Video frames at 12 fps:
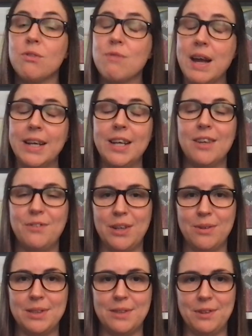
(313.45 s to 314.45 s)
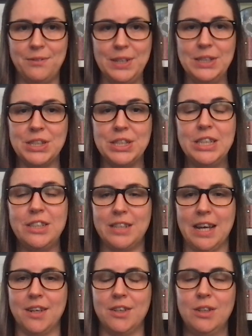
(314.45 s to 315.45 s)
Regular viewers of the Fusion News
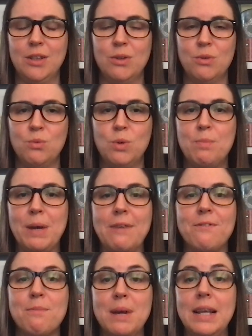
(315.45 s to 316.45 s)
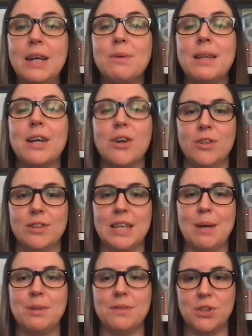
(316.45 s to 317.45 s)
channel will be familiar with the
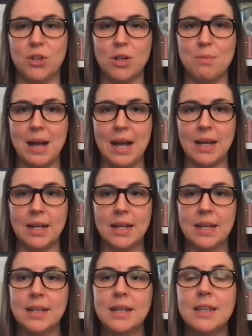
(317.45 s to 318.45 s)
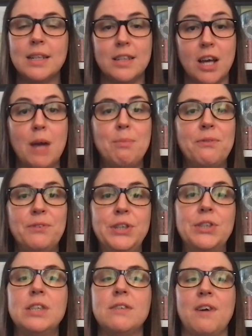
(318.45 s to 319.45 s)
concept of a tokamak a type of
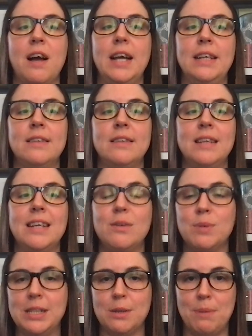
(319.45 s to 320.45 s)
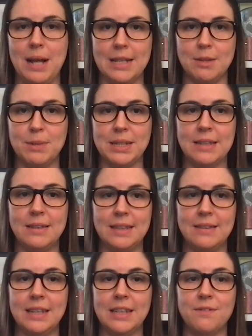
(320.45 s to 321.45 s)
fusion device in which a plasma
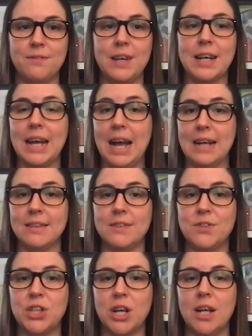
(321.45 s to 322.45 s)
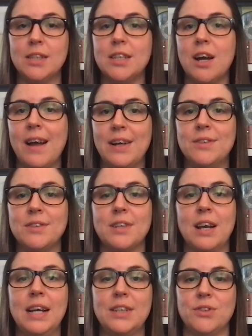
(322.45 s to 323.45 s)
consisting of a gas of charged ions
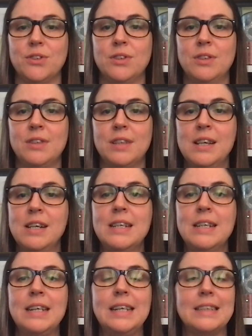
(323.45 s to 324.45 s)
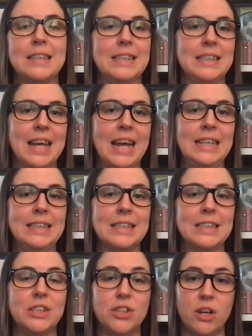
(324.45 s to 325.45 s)
and electrons is contained
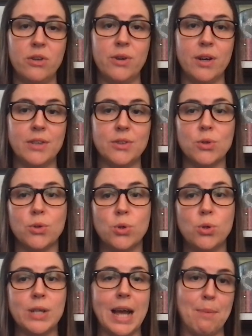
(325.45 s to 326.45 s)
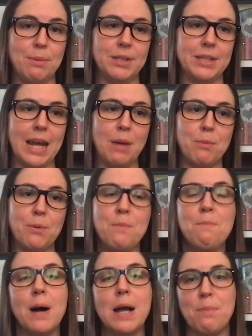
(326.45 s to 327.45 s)
in a donut or cored apple shape
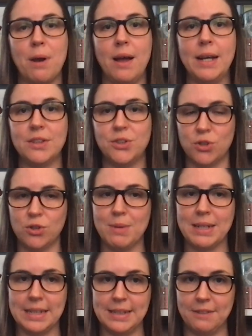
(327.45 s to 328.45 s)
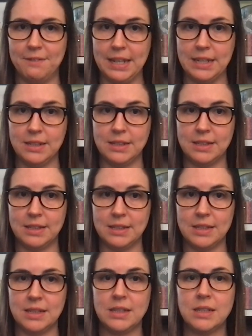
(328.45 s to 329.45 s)
by applying strong magnetic fields.